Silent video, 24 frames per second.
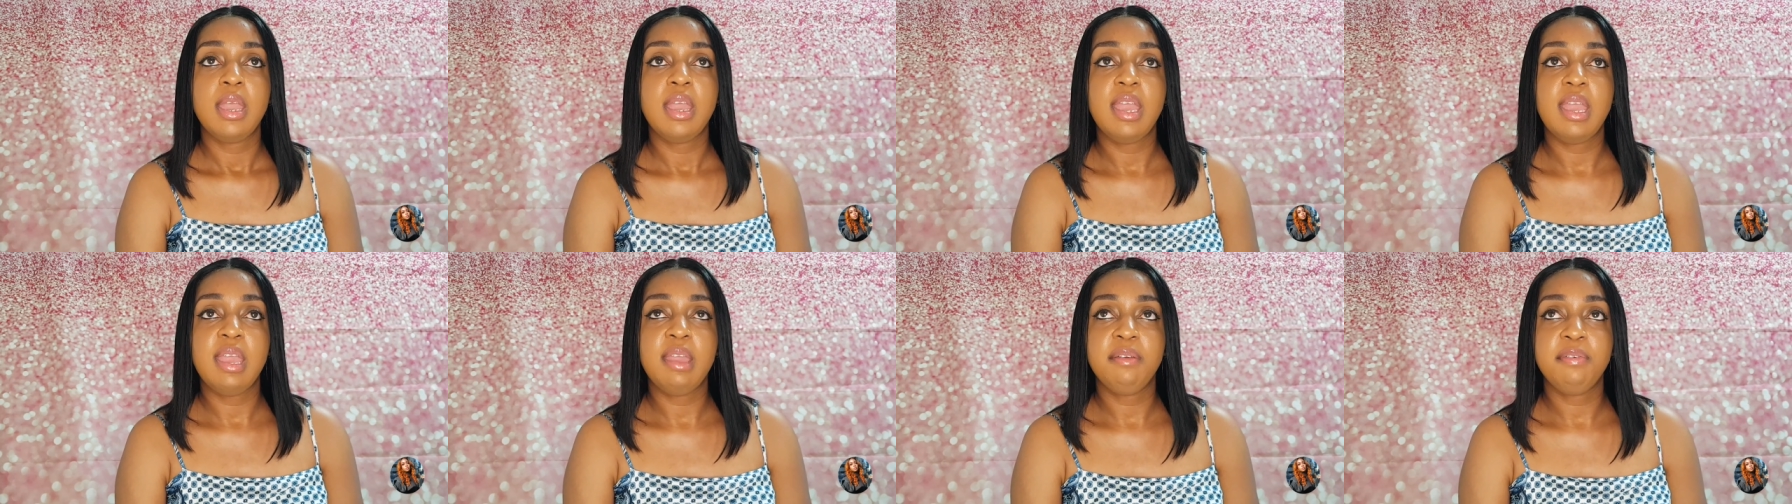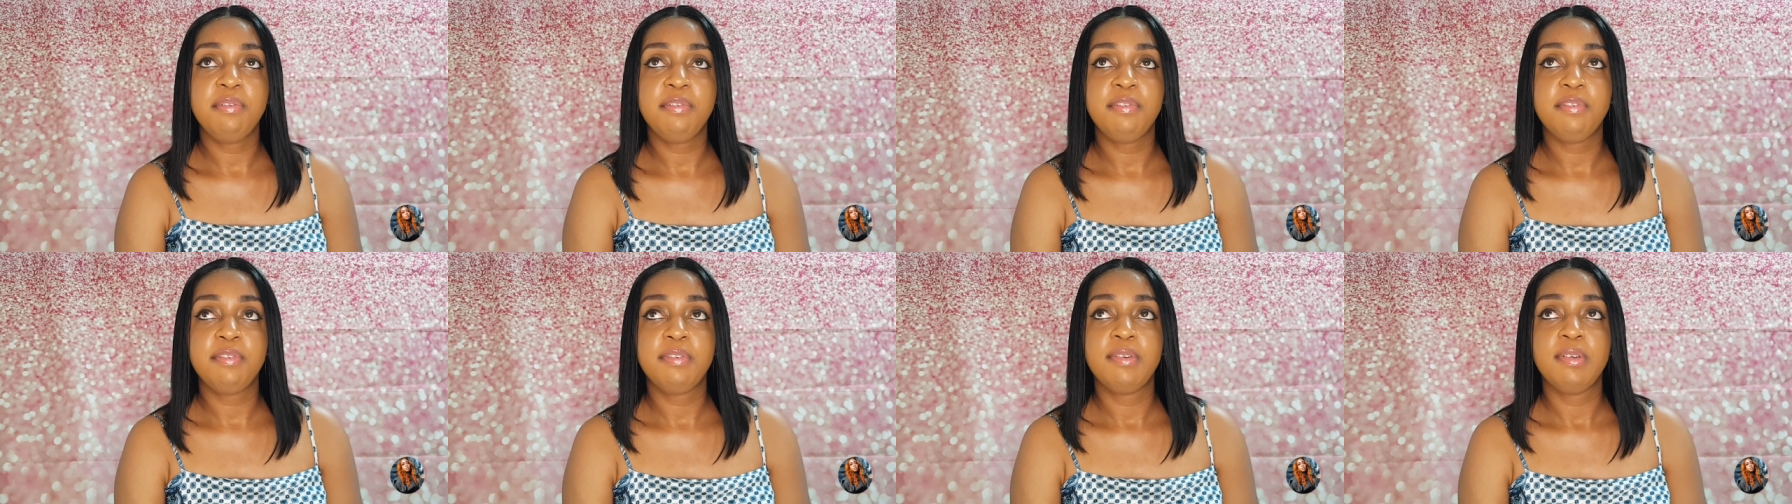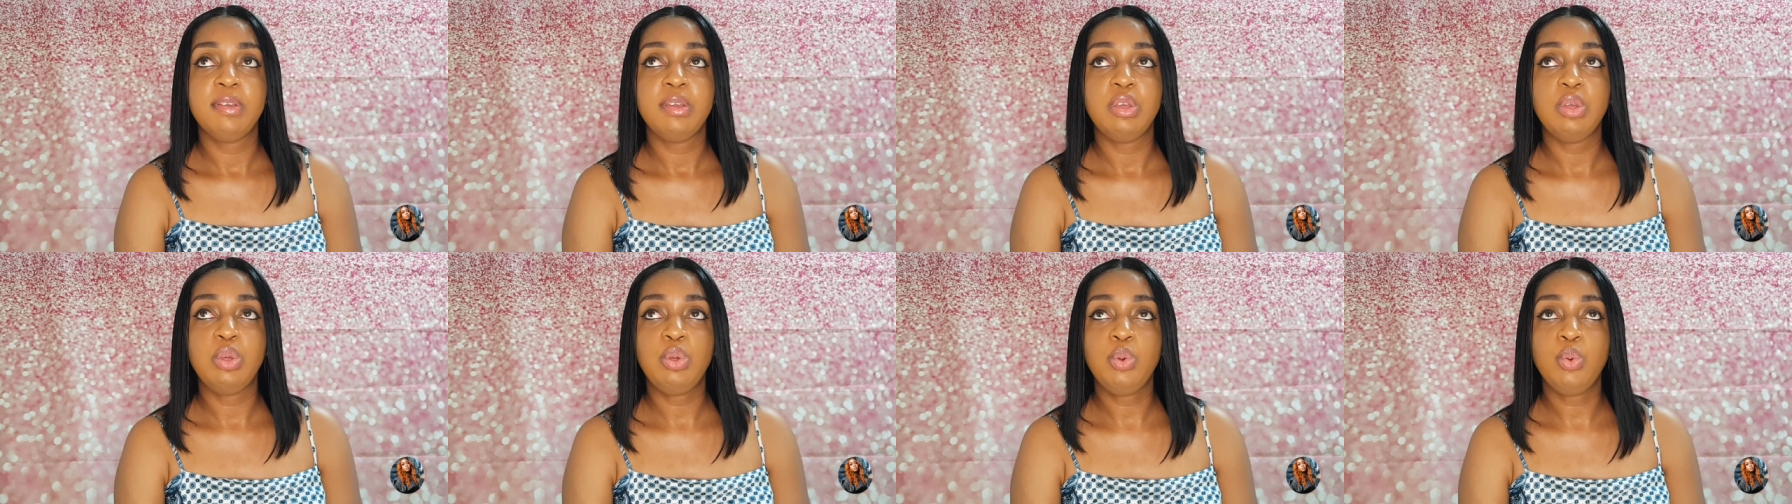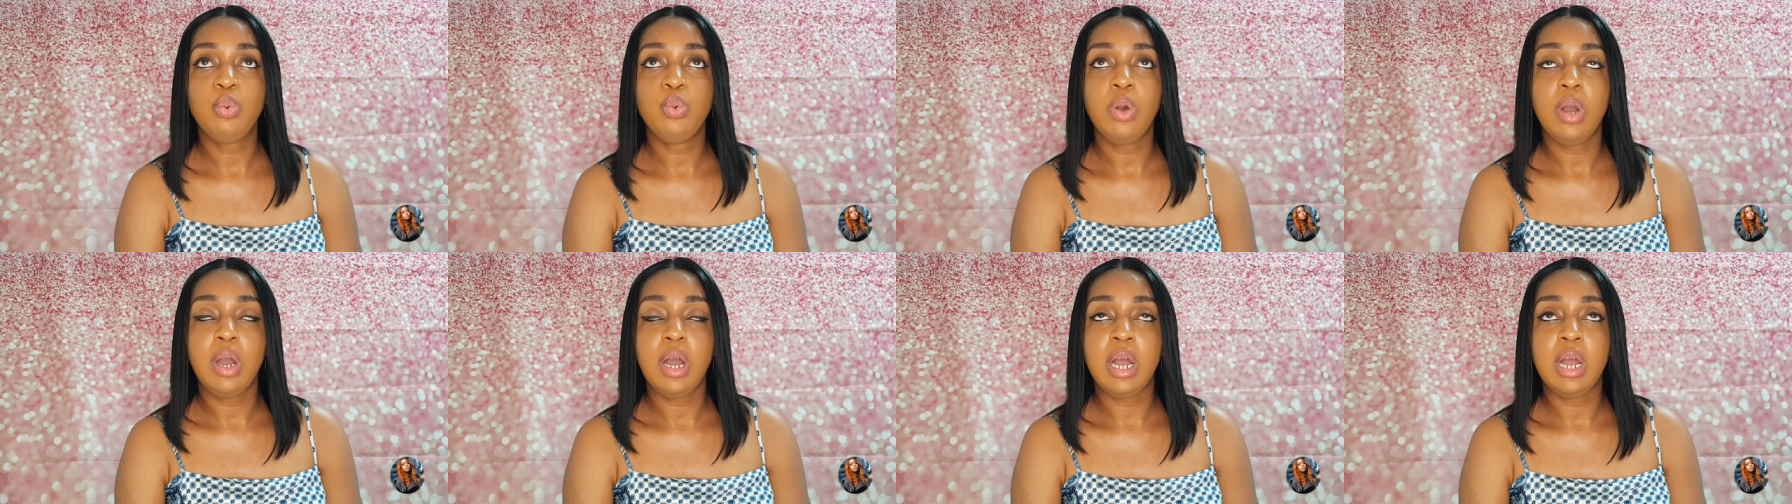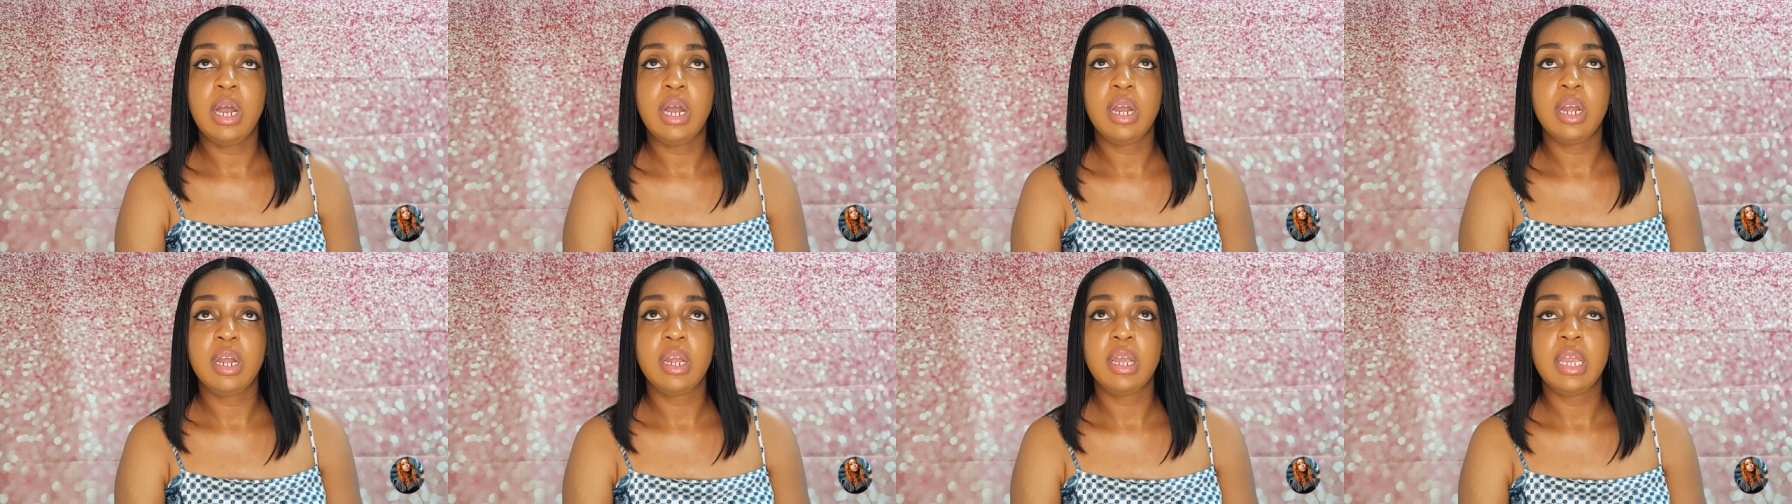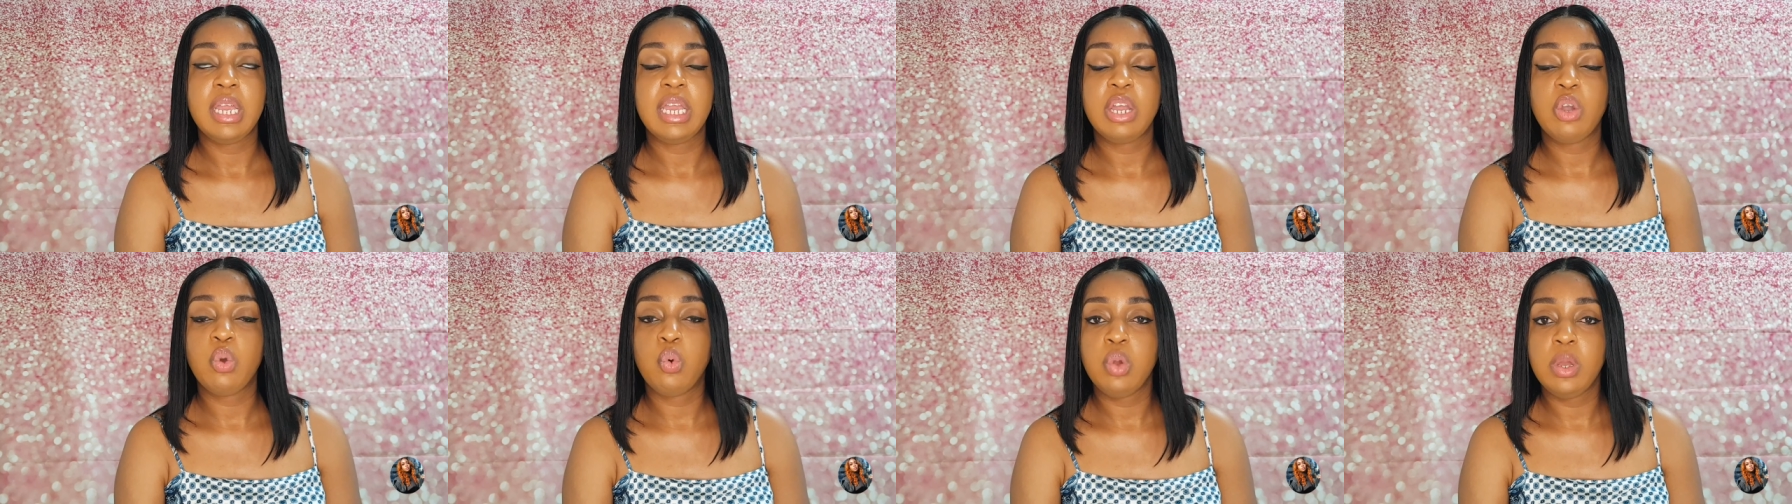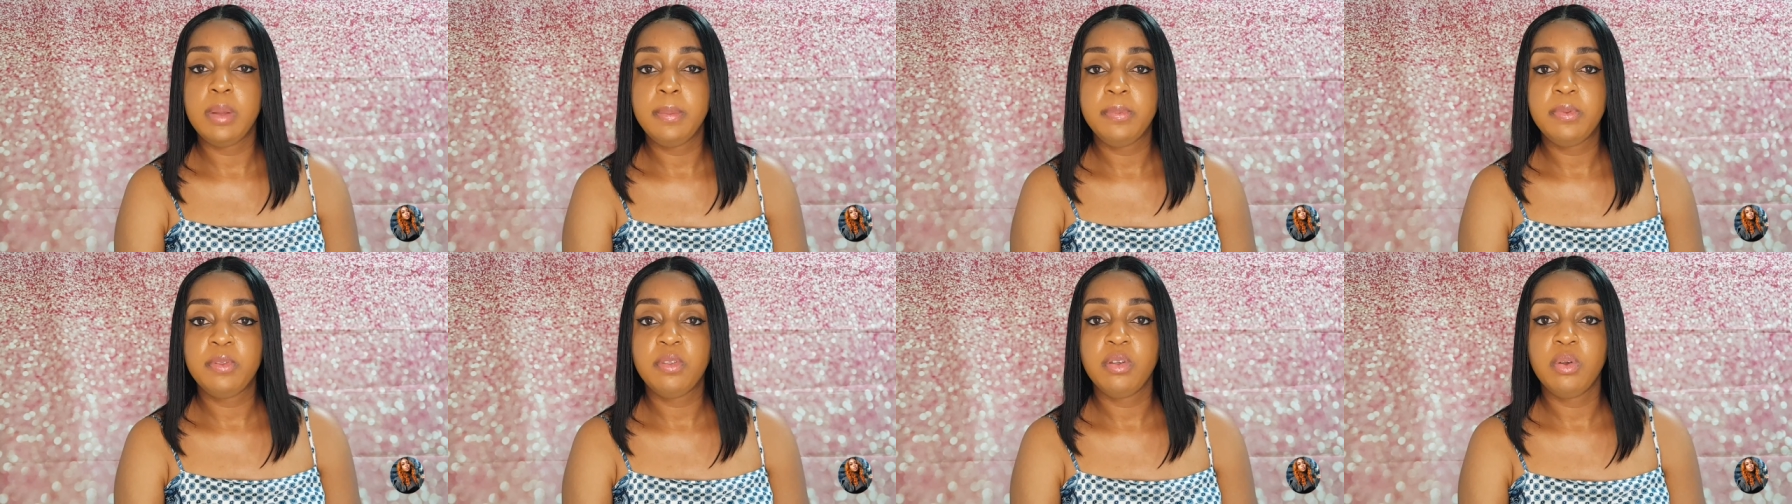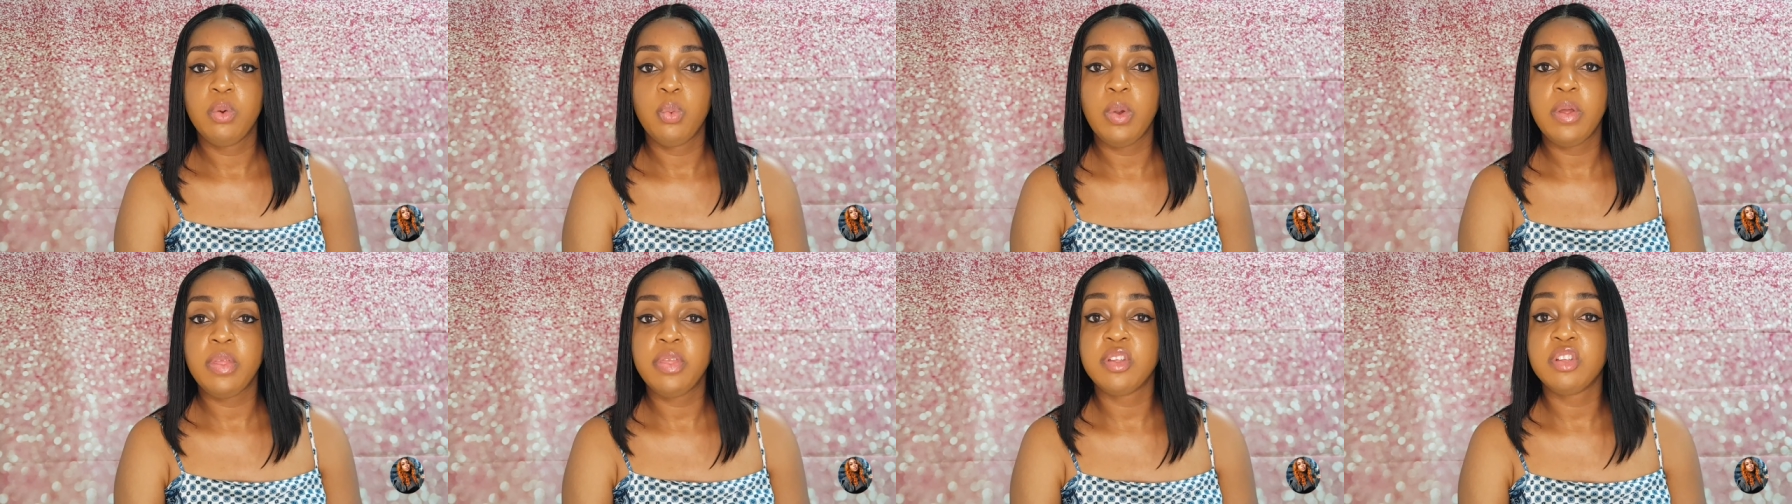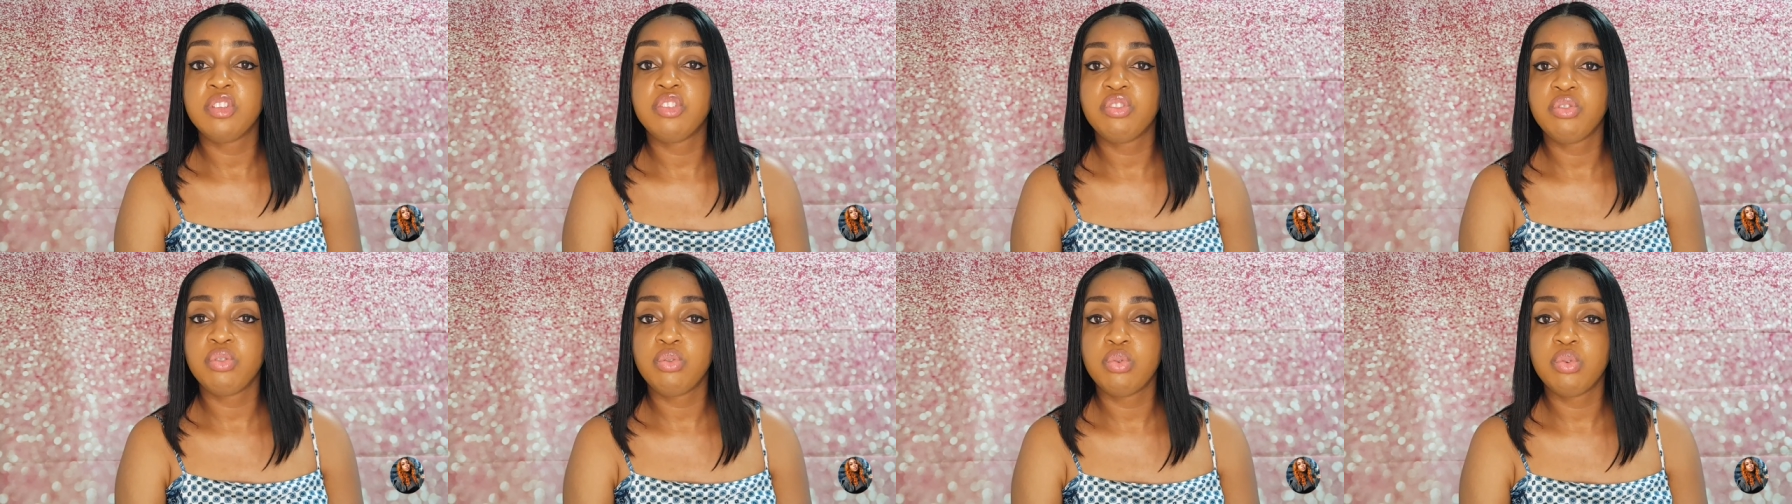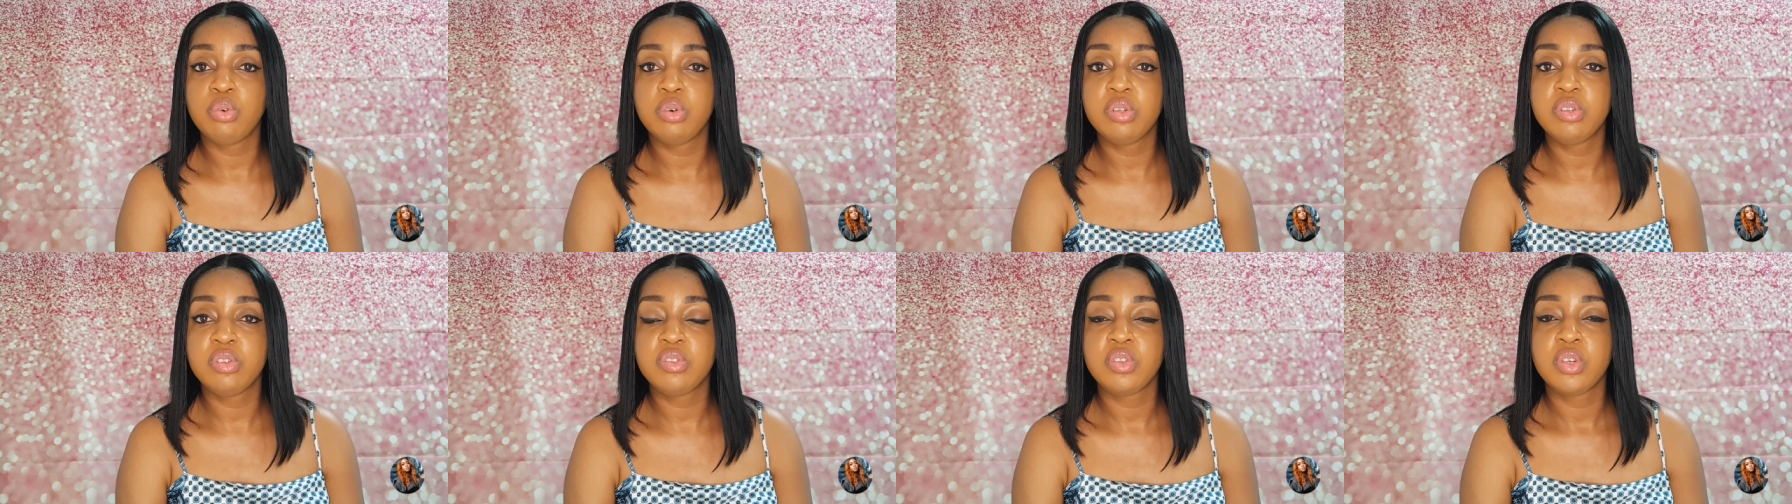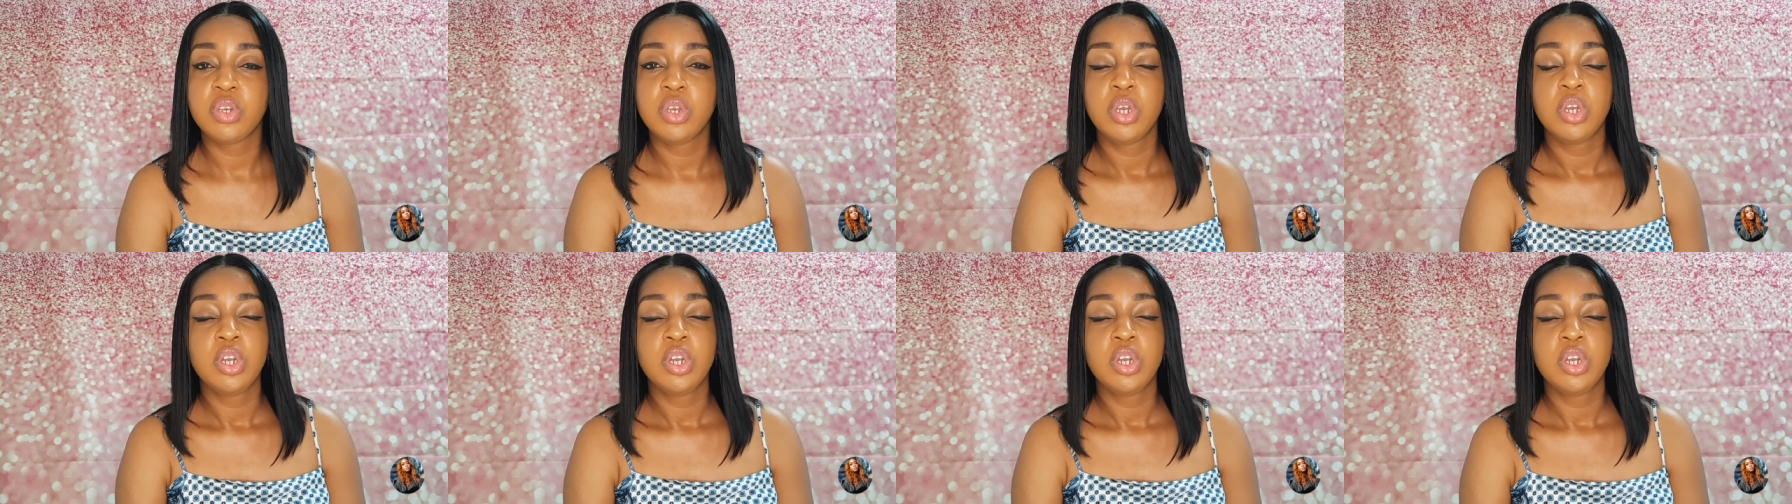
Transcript: if you are equipped with the tools